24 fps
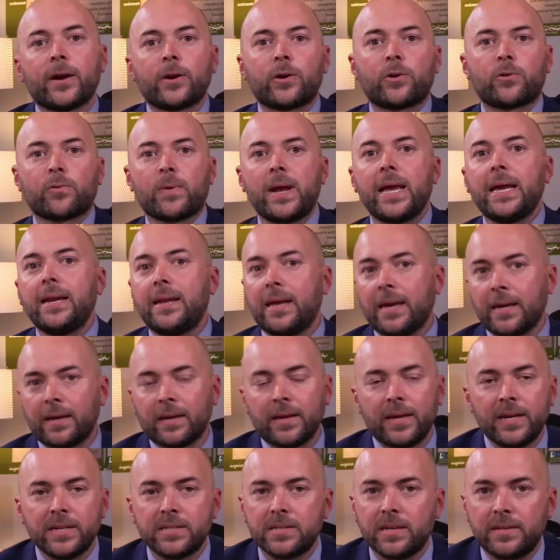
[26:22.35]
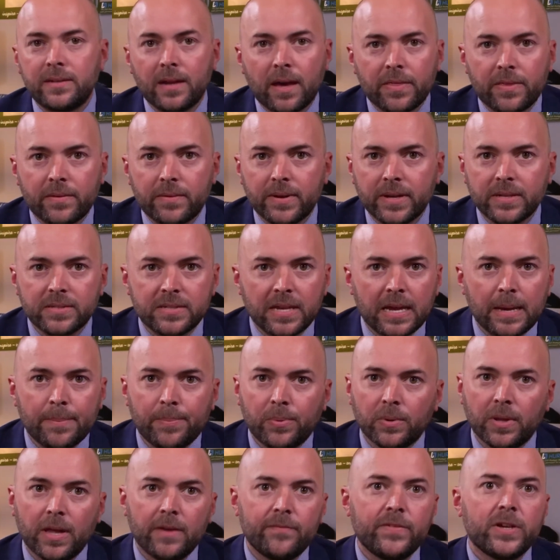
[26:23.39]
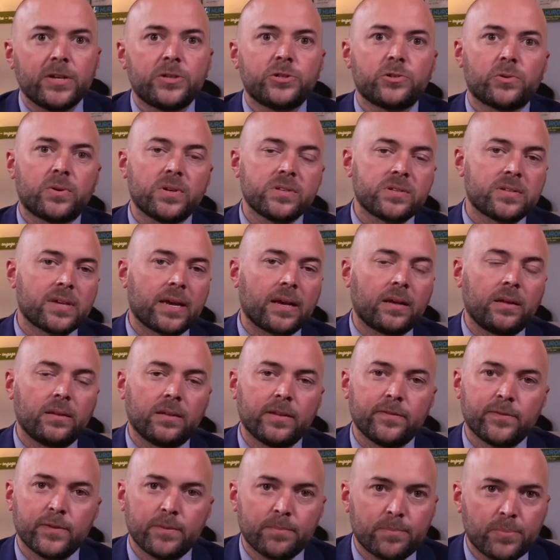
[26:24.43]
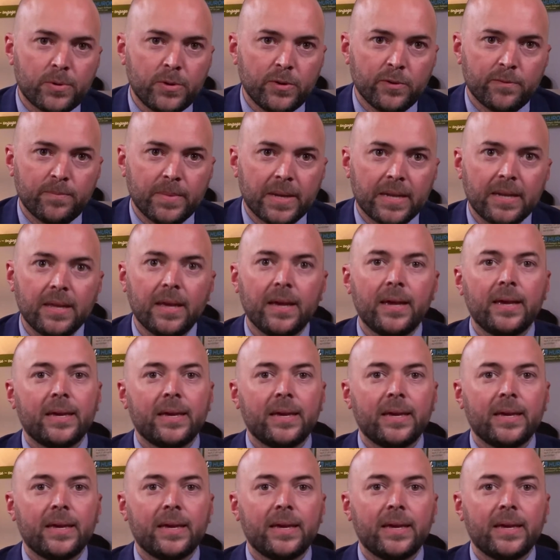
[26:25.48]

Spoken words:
Grading is another example of a short cycle of improvement.